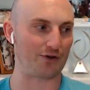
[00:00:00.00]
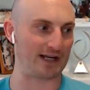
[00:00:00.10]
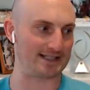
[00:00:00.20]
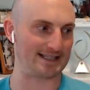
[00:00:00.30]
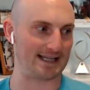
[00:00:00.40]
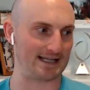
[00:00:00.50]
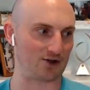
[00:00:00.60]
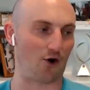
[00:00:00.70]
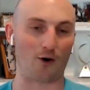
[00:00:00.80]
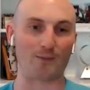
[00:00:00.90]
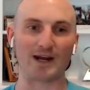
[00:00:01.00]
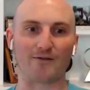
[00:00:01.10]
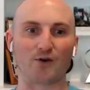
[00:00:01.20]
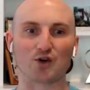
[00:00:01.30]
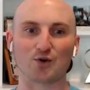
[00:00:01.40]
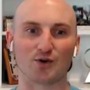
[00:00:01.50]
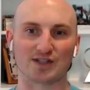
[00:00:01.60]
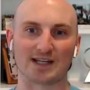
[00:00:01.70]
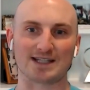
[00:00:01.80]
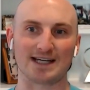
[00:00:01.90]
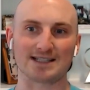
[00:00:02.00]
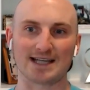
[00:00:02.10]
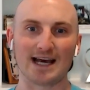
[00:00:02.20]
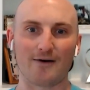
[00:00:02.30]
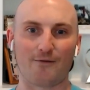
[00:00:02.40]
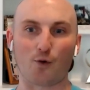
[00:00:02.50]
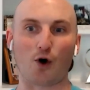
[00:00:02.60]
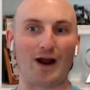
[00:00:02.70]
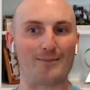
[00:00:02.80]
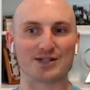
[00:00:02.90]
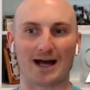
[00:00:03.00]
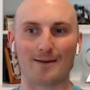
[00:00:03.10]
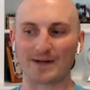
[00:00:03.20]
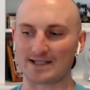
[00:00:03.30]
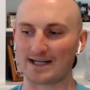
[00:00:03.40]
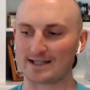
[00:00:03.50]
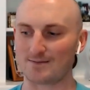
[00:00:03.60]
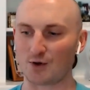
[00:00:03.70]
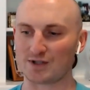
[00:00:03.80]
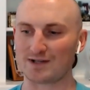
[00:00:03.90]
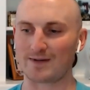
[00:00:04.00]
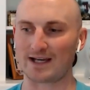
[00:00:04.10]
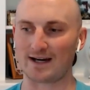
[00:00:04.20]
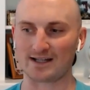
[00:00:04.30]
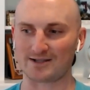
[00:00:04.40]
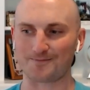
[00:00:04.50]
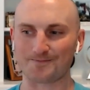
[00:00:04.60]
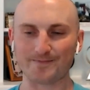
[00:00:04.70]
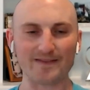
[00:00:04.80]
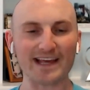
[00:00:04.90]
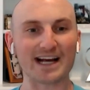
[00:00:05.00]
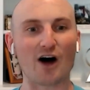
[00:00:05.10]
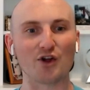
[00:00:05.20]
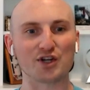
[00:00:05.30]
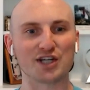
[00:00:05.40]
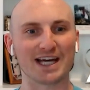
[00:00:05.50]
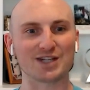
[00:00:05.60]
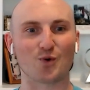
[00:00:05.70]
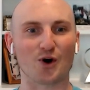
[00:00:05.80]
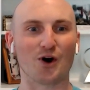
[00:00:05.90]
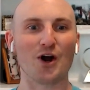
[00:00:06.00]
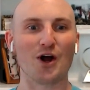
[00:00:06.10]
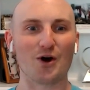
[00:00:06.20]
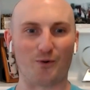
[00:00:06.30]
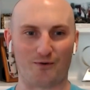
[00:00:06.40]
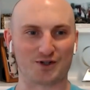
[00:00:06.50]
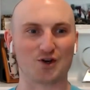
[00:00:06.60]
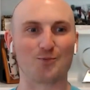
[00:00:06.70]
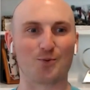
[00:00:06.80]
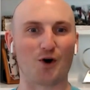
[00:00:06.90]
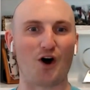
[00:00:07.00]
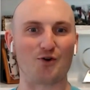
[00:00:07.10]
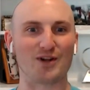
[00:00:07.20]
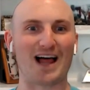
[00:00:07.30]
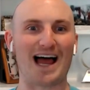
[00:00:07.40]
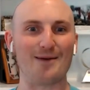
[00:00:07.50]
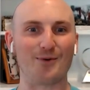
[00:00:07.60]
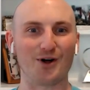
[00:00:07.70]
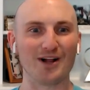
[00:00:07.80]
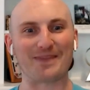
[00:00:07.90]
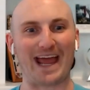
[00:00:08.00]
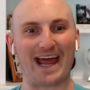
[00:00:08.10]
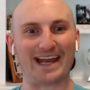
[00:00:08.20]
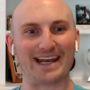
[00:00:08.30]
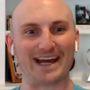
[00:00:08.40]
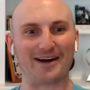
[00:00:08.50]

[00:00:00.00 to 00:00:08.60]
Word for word: this, this army of virtual assistants for our Amazon business, mostly because college kids were, were super unreliable. And